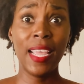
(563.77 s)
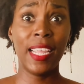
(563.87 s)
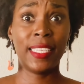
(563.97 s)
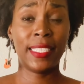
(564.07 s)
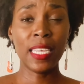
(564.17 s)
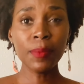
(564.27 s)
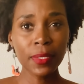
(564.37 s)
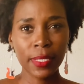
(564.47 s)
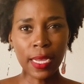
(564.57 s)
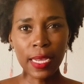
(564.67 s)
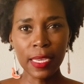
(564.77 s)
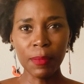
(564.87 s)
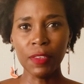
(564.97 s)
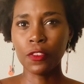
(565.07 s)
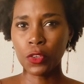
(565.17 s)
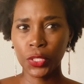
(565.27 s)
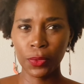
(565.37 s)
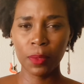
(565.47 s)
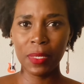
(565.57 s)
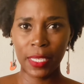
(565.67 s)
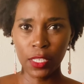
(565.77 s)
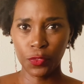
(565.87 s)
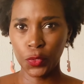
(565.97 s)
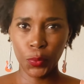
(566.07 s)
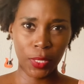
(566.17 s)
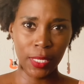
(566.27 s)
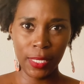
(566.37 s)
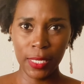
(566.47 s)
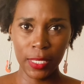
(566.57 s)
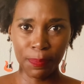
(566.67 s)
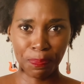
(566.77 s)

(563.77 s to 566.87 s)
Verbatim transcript: It's summertime, of course we're gonna be careful with the heat,